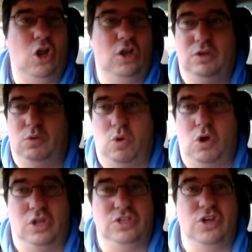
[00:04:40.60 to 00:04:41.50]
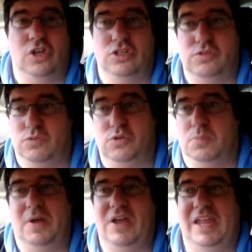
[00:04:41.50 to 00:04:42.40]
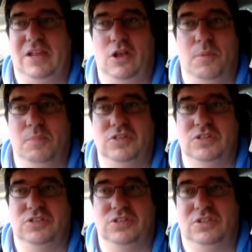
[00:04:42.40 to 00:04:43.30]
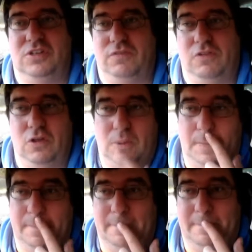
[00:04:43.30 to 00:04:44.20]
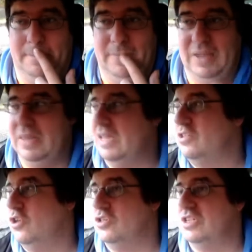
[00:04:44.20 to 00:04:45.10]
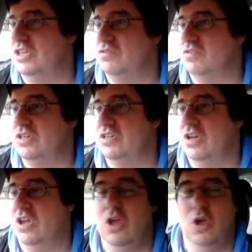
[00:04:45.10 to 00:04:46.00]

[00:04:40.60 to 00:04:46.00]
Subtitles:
all little walkie-talkies will do about 8 kilometers if you're in that sort of situation.